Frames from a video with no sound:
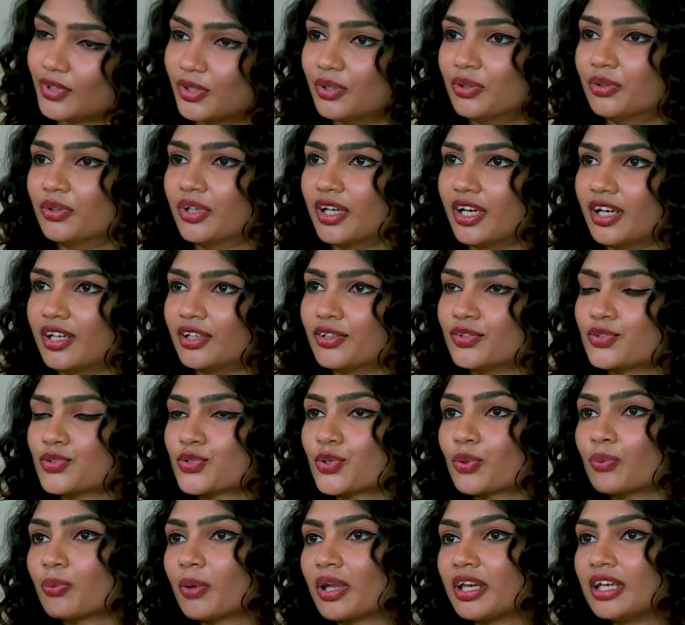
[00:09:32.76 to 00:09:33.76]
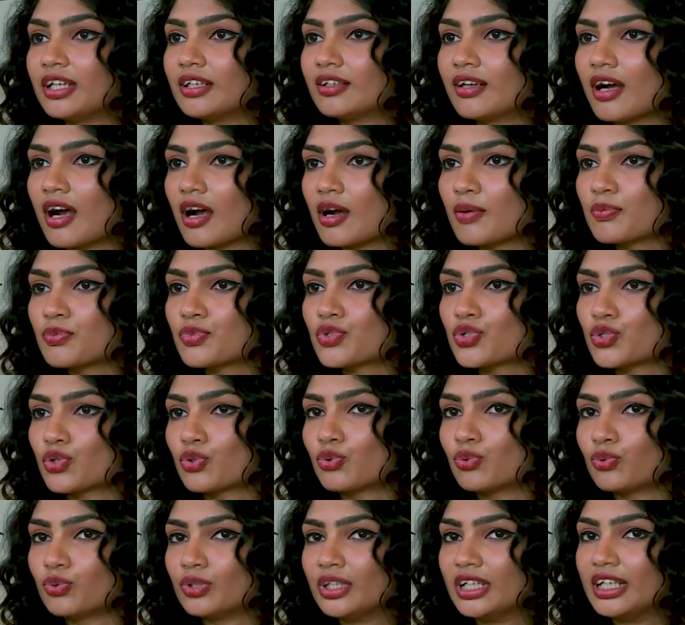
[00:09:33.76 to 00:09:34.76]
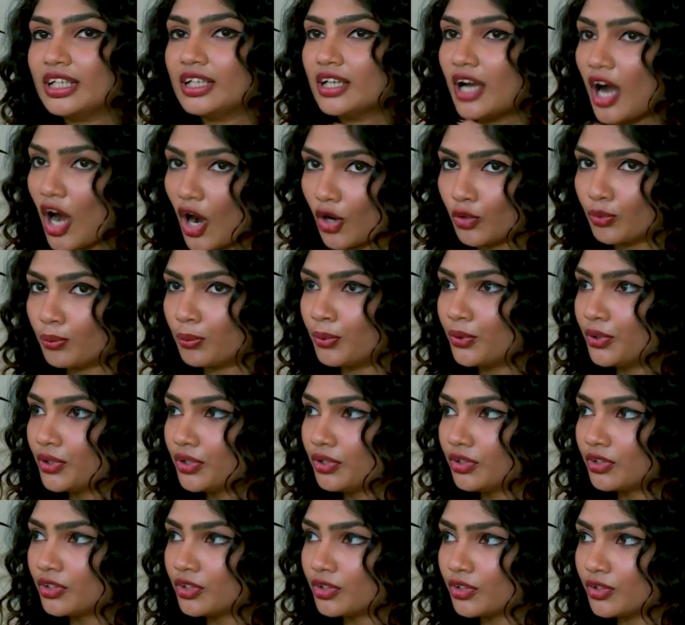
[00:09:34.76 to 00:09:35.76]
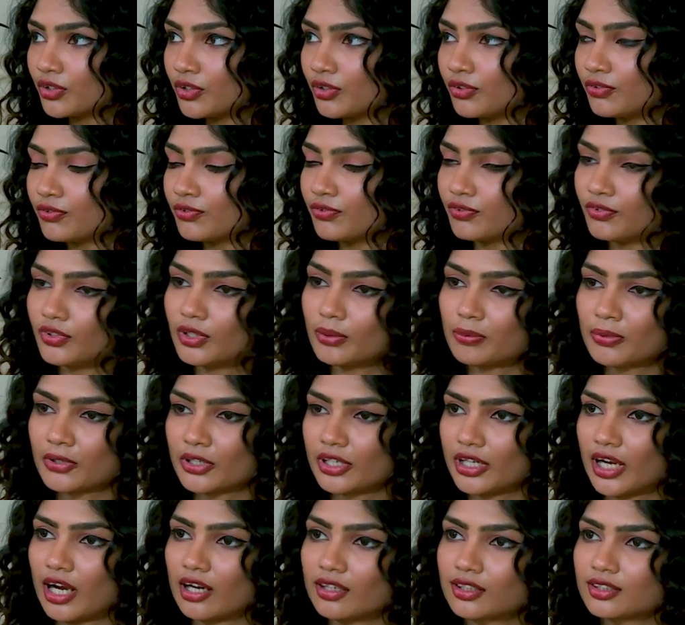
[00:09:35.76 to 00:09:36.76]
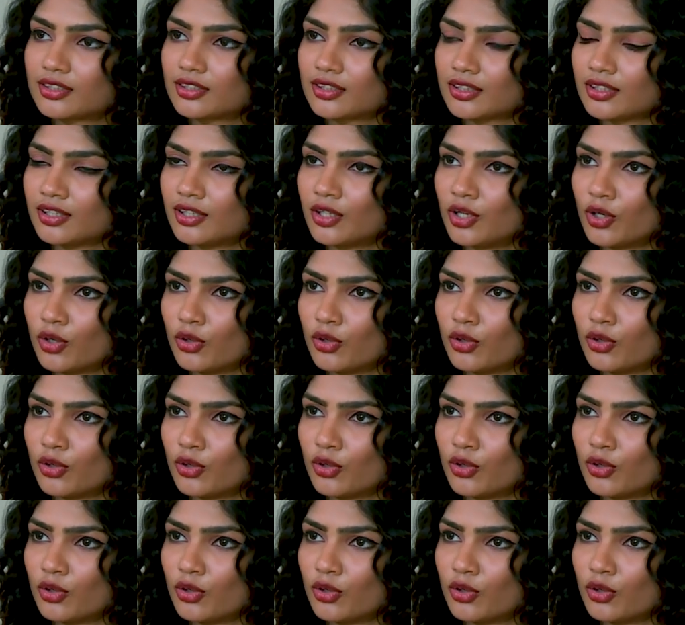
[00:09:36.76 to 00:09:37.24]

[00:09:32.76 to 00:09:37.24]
Okay, so when it comes to the output of the product,